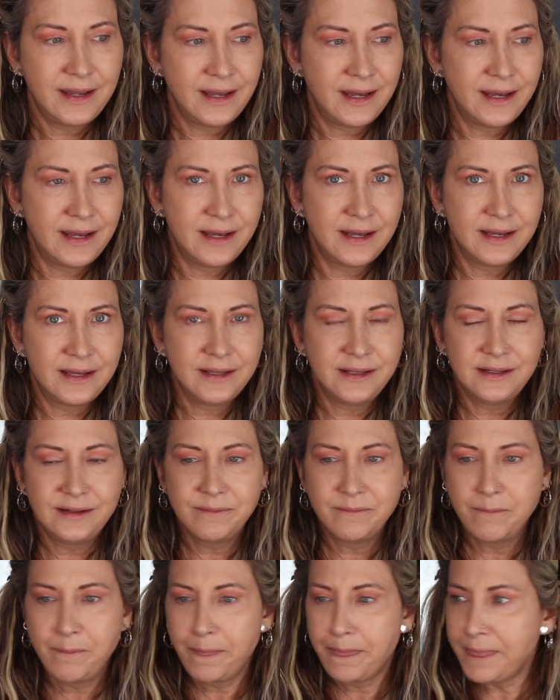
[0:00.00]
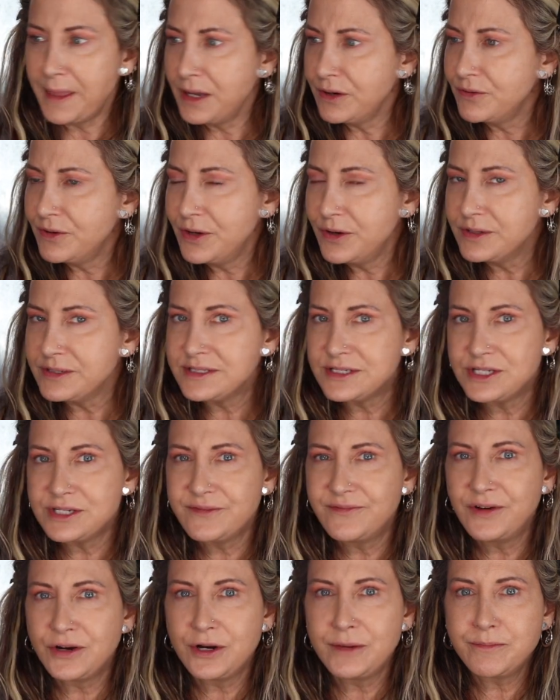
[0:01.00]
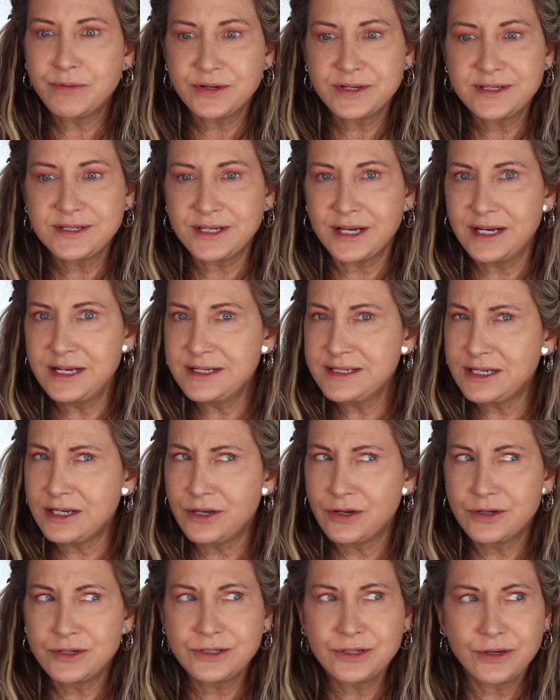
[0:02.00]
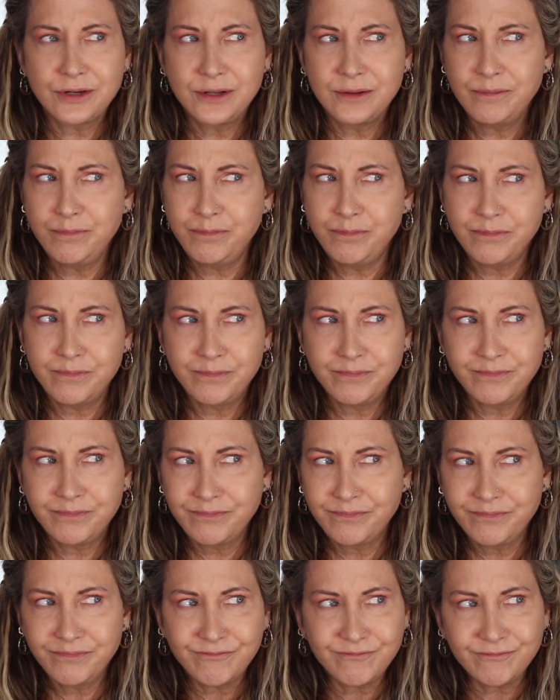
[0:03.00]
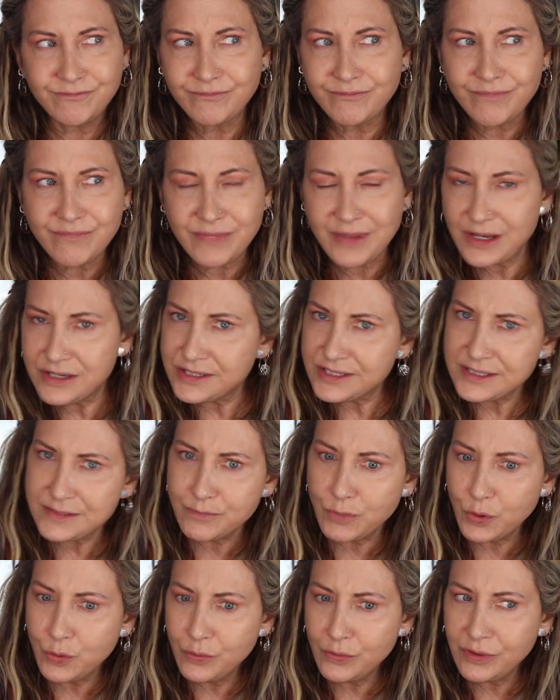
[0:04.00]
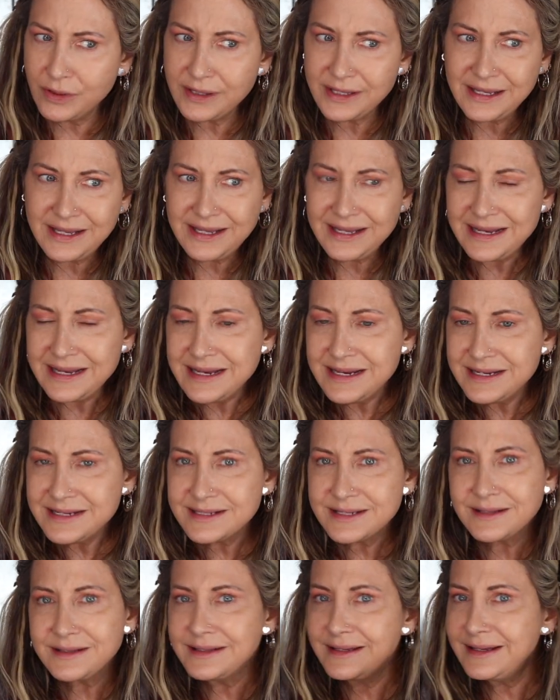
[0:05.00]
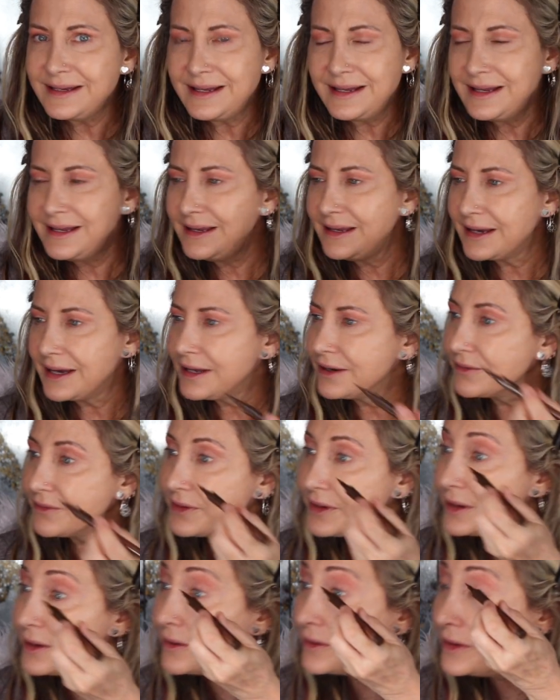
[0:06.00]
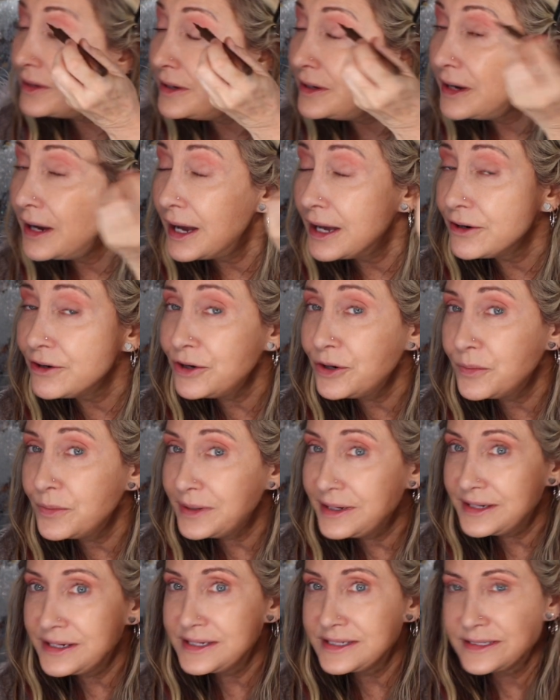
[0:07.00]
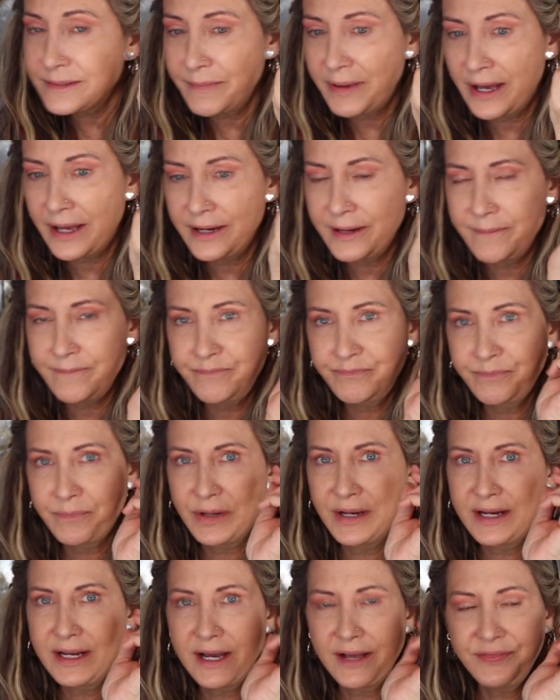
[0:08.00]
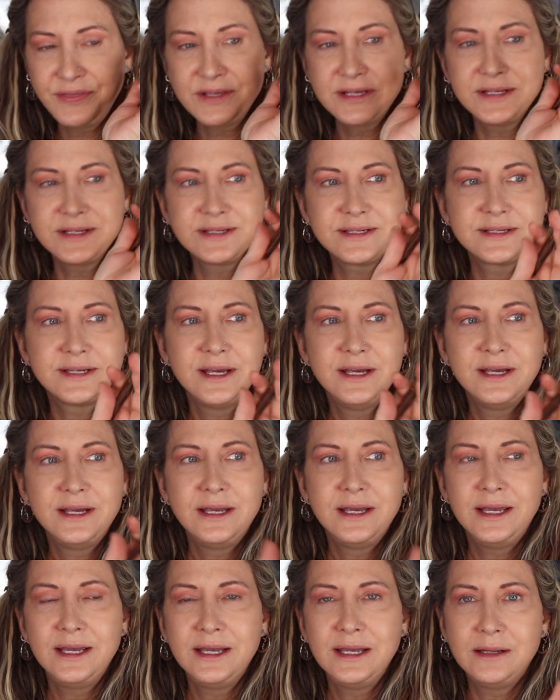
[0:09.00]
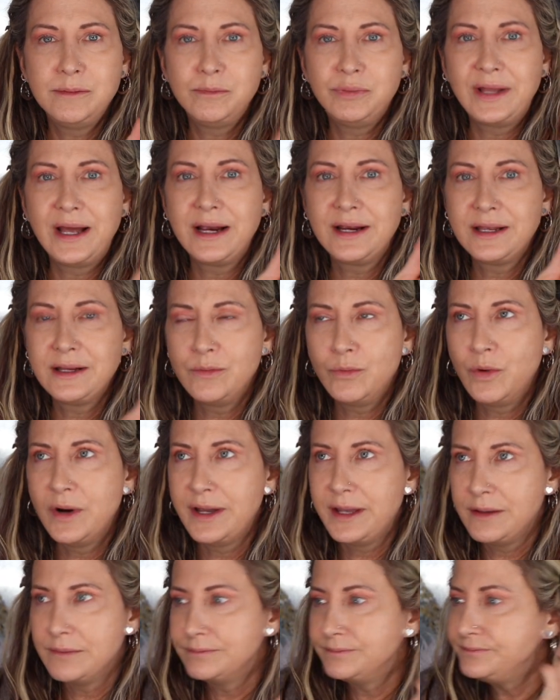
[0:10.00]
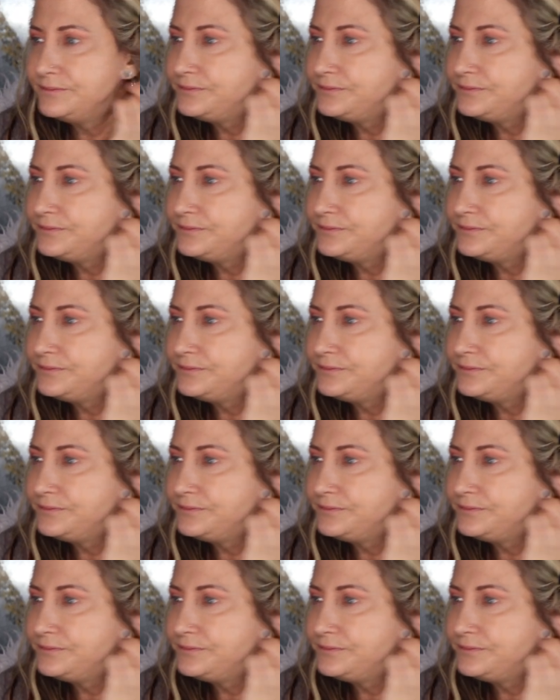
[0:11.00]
And I don't know, it's just very precise. It goes on smoothly, easily. I don't know. I don't know what it is about it, but I got this in black and white.